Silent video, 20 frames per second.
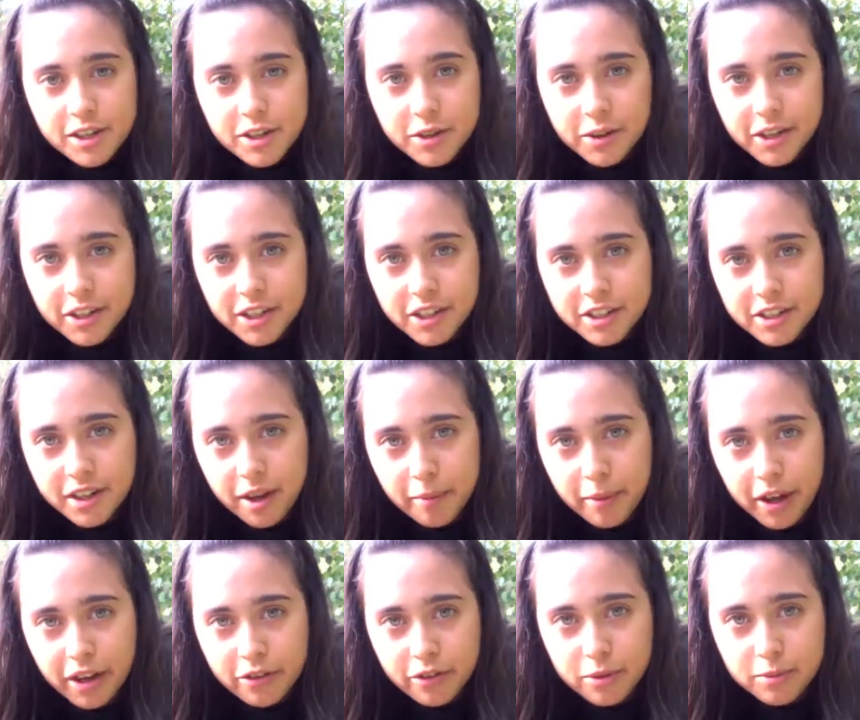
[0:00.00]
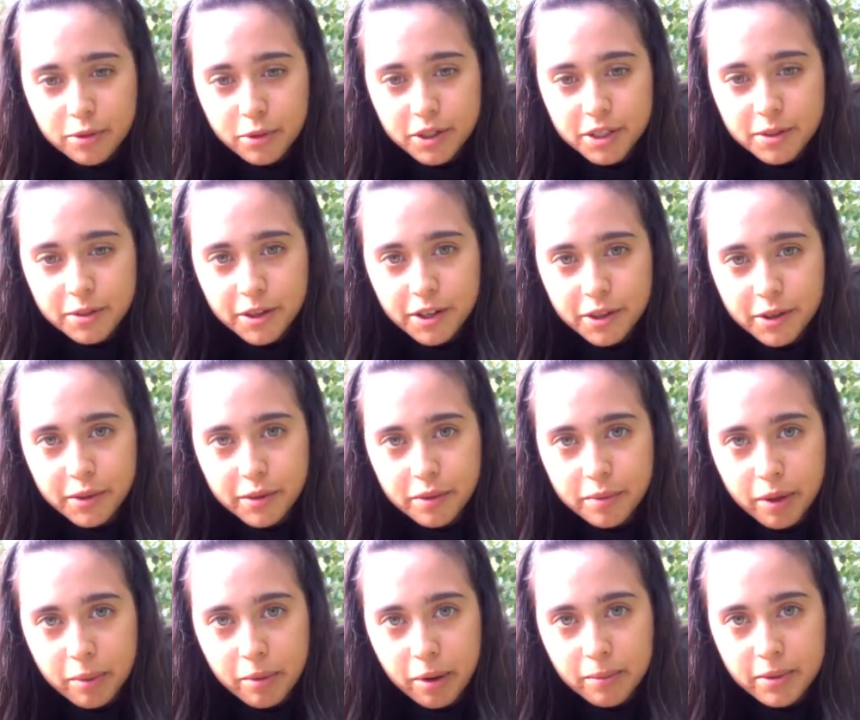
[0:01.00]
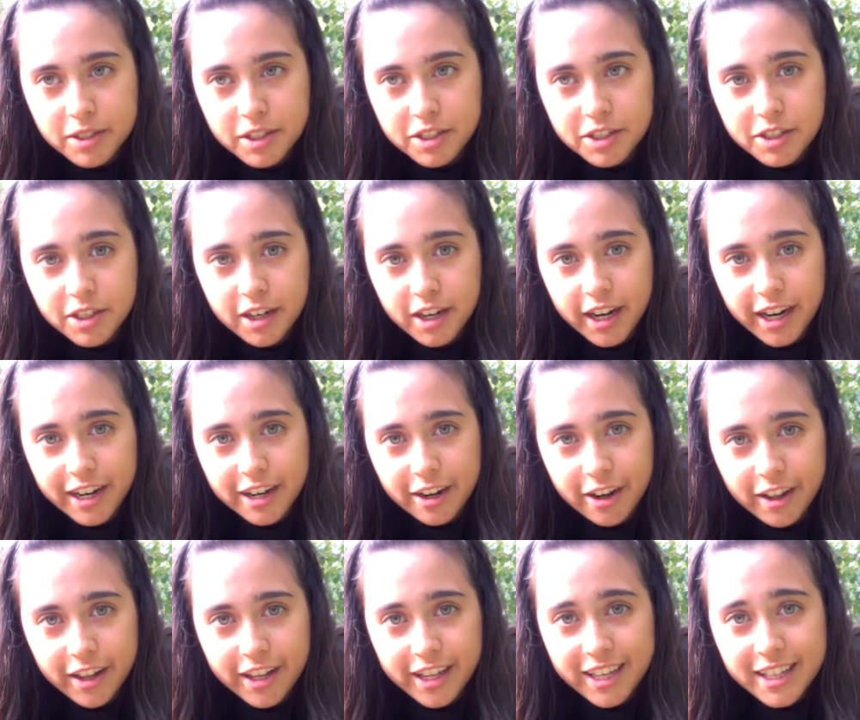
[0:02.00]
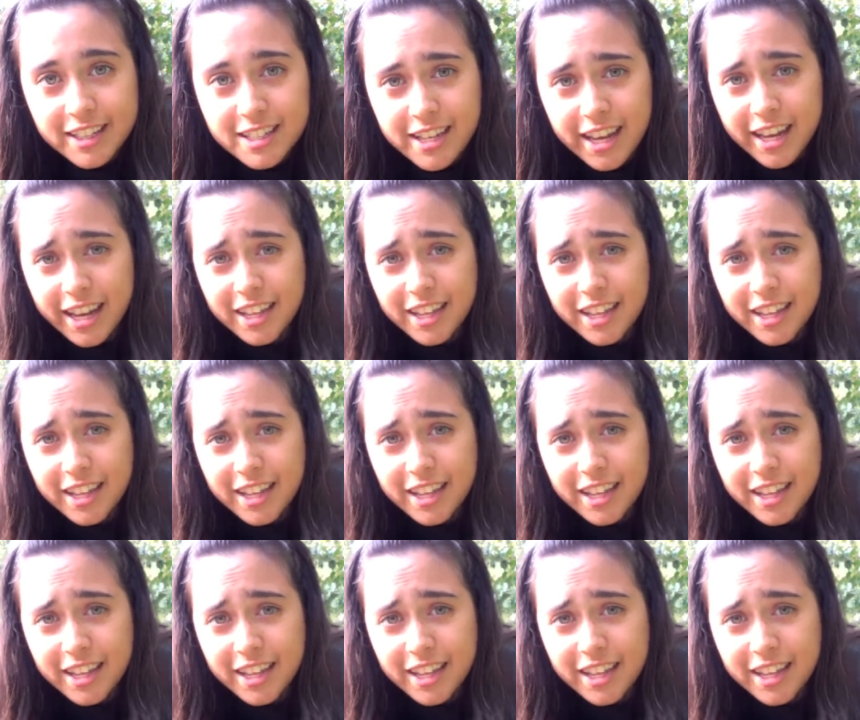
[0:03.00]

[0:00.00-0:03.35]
So I just got back from Toy Story 3 with my mom and sister, and all I can say